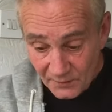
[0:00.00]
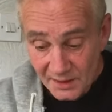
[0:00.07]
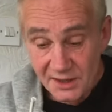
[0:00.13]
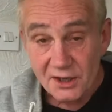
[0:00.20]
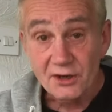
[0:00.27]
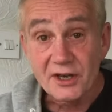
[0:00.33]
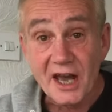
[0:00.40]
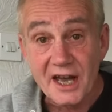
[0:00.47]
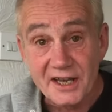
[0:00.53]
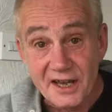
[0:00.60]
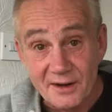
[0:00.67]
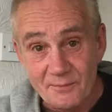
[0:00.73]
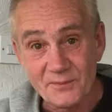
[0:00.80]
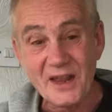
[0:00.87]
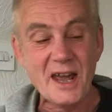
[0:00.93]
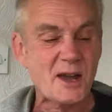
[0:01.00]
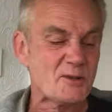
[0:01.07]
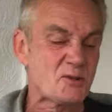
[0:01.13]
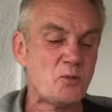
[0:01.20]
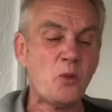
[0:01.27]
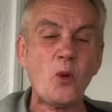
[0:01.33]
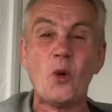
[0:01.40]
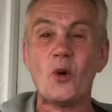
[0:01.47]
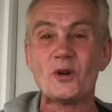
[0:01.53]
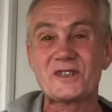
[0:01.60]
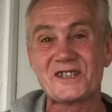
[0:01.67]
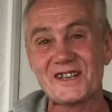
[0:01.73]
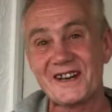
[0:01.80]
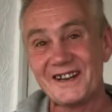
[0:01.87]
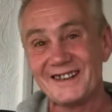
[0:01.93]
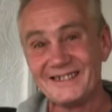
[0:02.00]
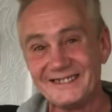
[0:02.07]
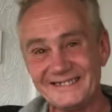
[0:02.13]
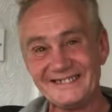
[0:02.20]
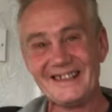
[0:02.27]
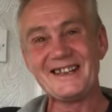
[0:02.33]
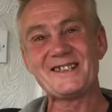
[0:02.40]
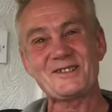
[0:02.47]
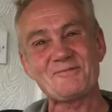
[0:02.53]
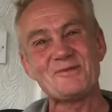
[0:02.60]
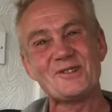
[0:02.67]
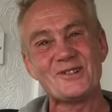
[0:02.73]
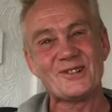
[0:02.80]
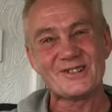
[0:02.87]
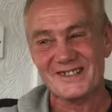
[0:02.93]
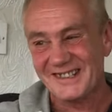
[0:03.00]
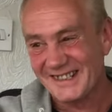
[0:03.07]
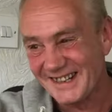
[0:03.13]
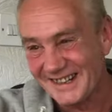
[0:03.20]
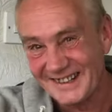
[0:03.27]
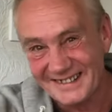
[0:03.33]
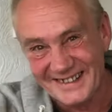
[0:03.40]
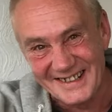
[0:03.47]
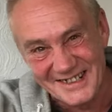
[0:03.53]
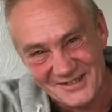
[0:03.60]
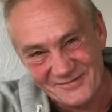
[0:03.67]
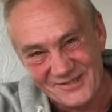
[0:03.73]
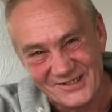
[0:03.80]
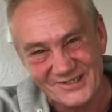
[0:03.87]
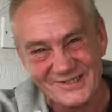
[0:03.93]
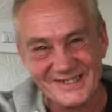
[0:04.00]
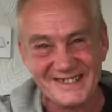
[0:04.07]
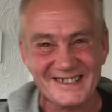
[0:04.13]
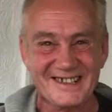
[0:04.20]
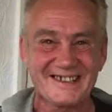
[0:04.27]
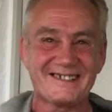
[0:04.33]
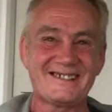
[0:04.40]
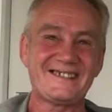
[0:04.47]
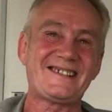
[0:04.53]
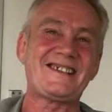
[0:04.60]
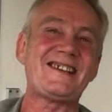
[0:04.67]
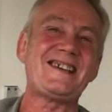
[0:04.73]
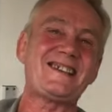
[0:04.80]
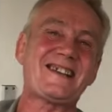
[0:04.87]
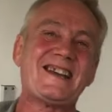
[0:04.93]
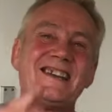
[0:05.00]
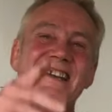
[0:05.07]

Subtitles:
You get your... It's water. It's water. Your face.